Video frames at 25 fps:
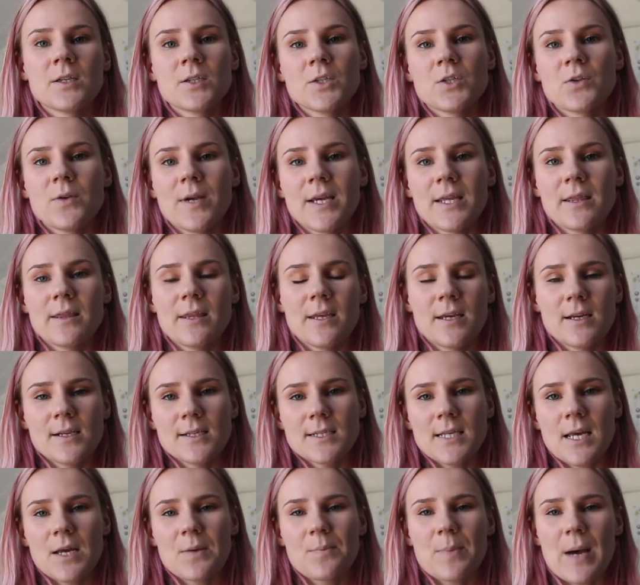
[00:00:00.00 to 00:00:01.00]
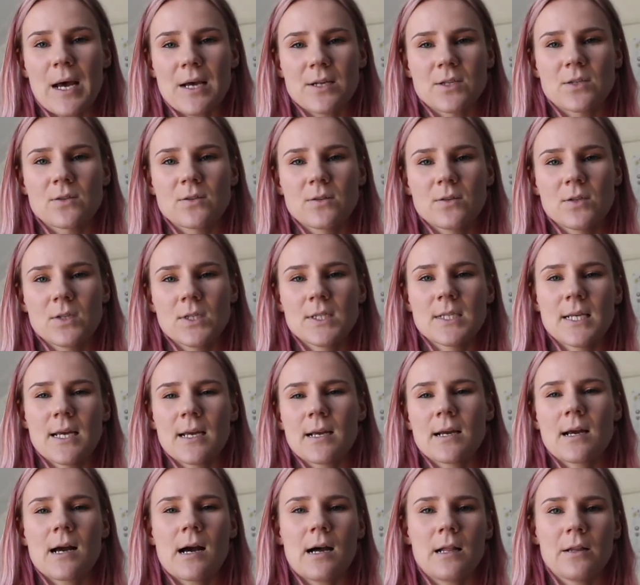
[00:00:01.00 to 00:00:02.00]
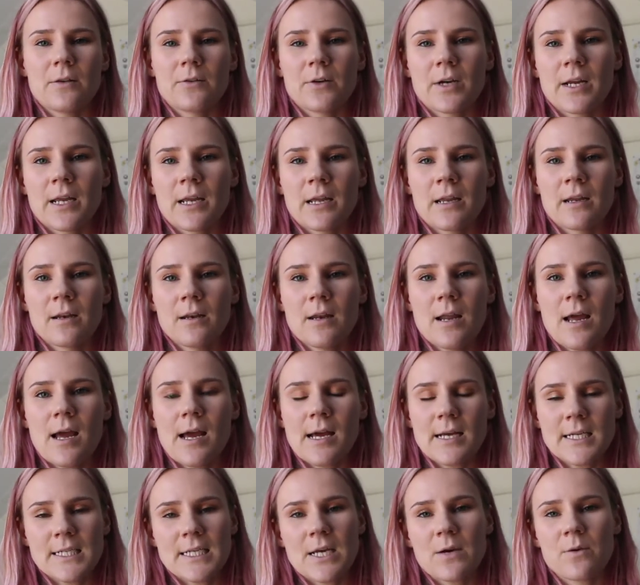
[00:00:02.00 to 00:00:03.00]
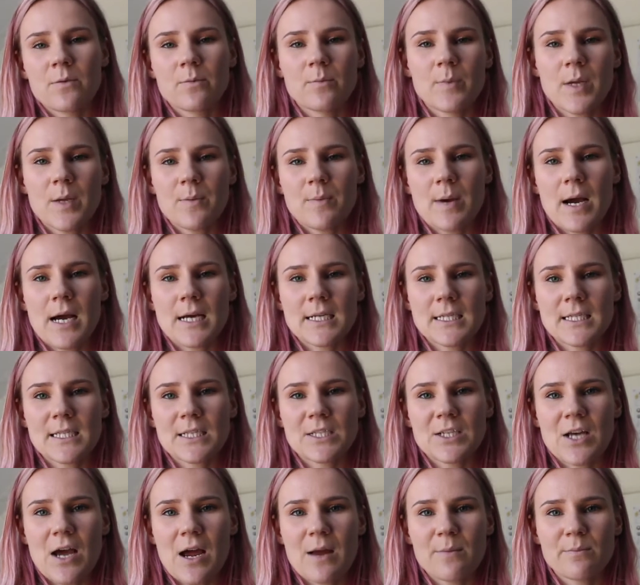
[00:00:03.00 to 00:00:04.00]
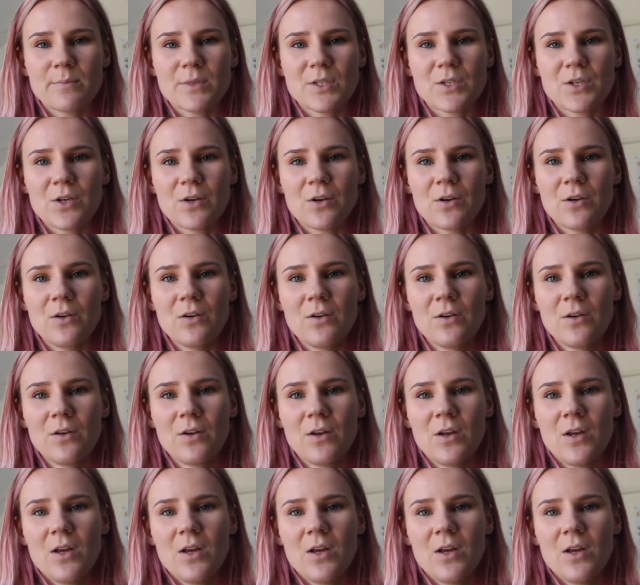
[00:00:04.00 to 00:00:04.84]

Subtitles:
Doing things like puzzles and colouring in has helped me pass the time too.